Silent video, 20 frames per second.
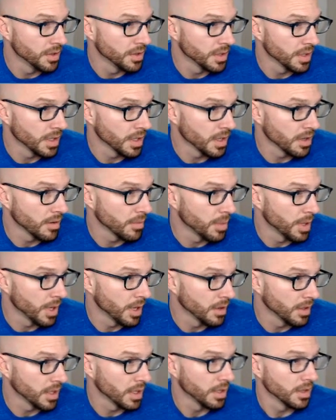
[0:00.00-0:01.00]
I got the
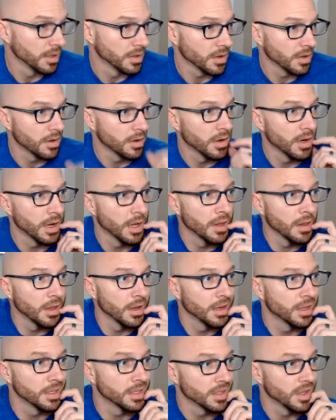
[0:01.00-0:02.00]
Pelicans,
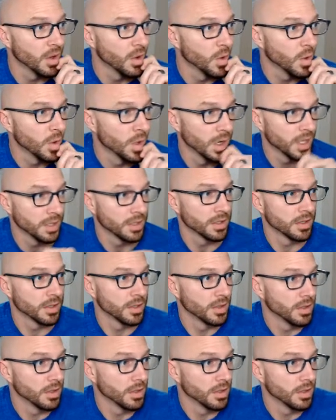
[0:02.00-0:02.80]
RLS, the Hornets,